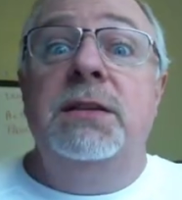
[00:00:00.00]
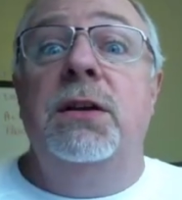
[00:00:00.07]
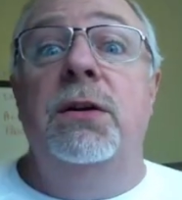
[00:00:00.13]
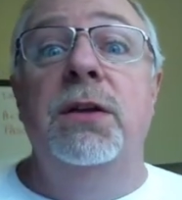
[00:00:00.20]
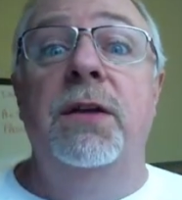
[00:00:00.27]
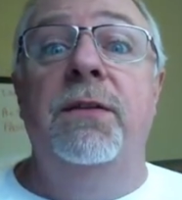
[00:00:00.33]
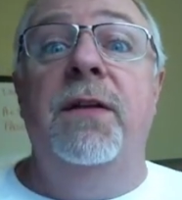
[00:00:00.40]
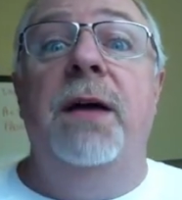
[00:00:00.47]

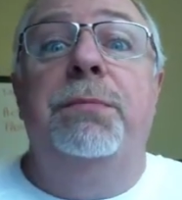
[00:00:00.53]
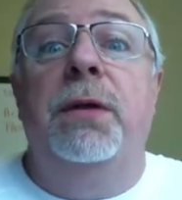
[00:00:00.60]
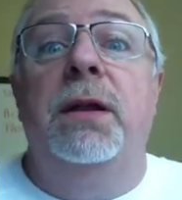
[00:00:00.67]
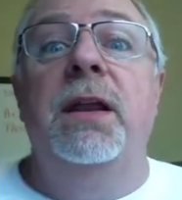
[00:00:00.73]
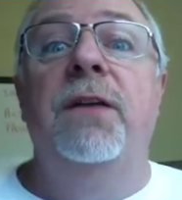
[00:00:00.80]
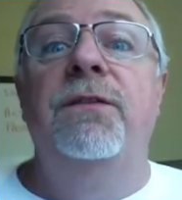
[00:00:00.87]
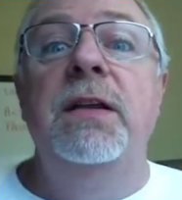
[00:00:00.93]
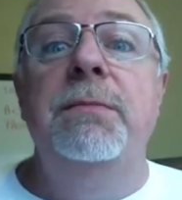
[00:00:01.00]
So you've got
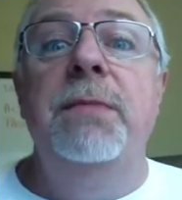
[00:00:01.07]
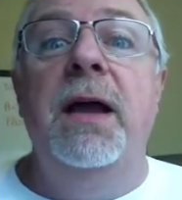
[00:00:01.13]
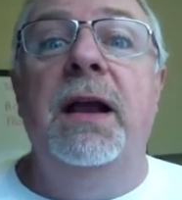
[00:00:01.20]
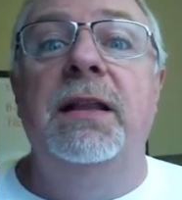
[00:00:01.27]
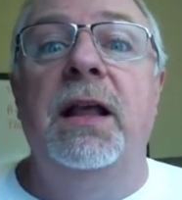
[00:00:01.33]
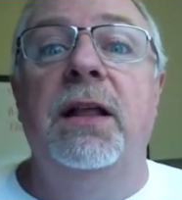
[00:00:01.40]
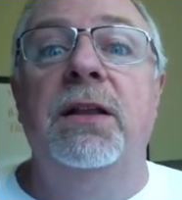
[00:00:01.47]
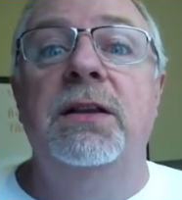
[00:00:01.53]
plenty of
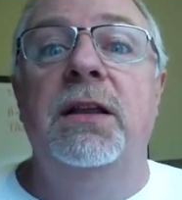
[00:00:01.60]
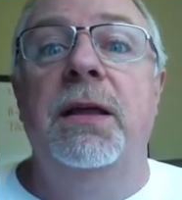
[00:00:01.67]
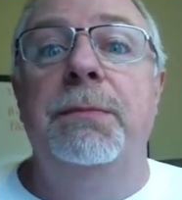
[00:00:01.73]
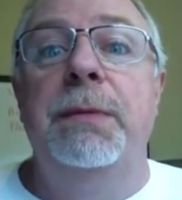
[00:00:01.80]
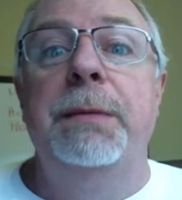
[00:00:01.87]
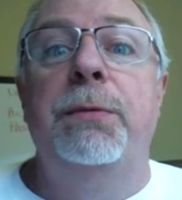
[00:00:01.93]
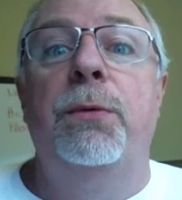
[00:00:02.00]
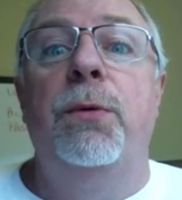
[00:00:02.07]
feedback telling you
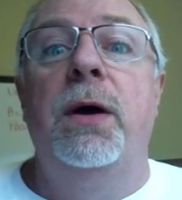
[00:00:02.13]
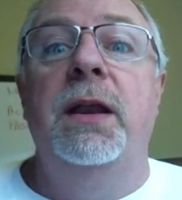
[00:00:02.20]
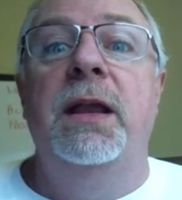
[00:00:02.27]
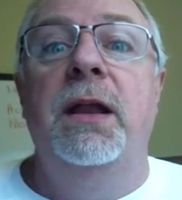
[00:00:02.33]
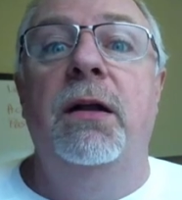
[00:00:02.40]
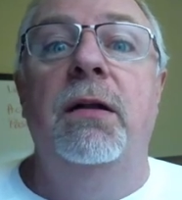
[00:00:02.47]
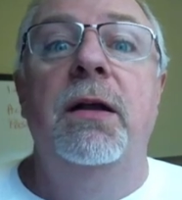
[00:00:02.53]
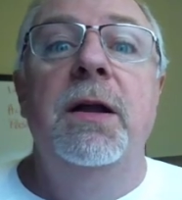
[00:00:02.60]
that people want to
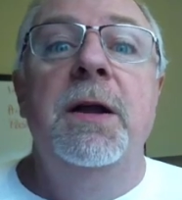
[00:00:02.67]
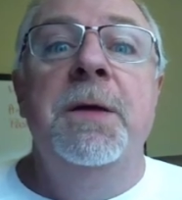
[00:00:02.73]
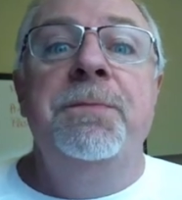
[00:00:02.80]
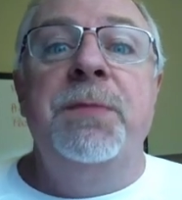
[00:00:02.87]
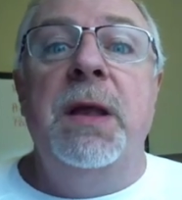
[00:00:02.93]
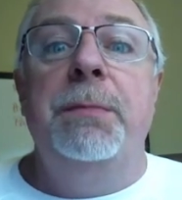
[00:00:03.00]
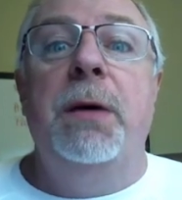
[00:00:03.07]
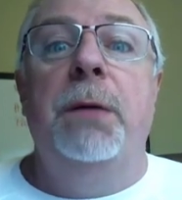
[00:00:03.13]
hear
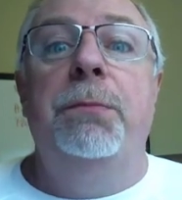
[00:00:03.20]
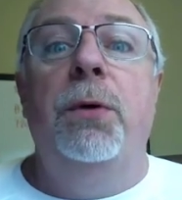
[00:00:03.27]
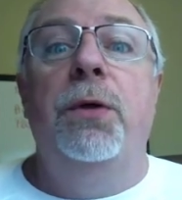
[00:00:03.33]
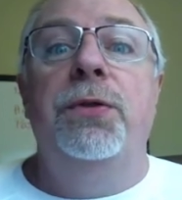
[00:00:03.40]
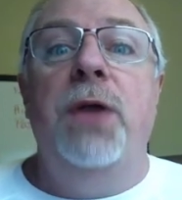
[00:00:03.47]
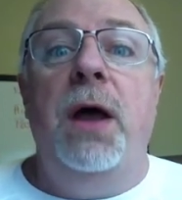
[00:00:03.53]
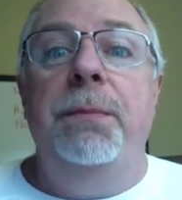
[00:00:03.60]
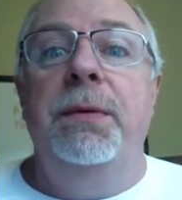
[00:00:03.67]
about
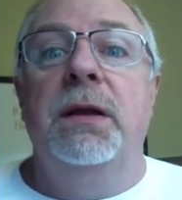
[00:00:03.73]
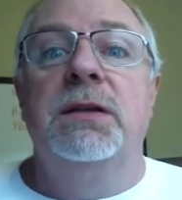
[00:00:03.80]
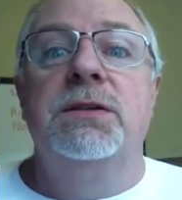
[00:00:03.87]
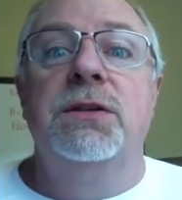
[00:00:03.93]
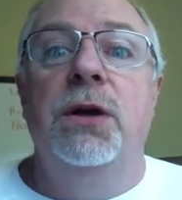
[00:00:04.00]
both topics.